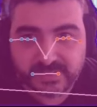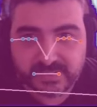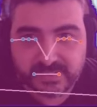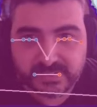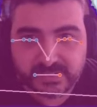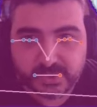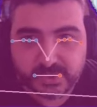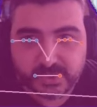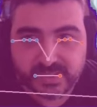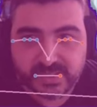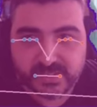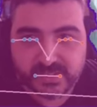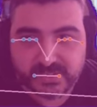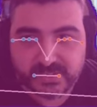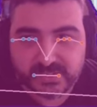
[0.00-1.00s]
QR
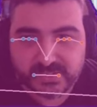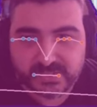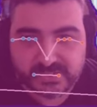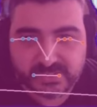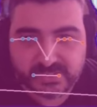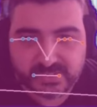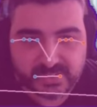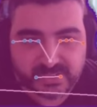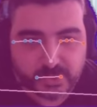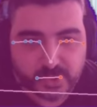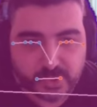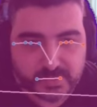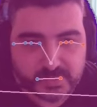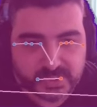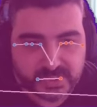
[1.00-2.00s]
codes on certain
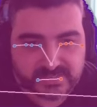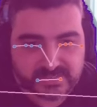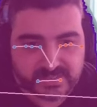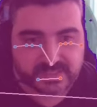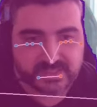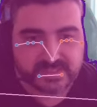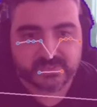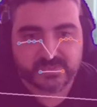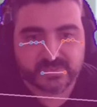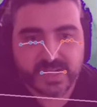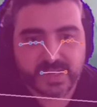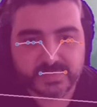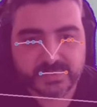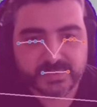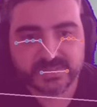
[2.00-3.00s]
objects that he grabs.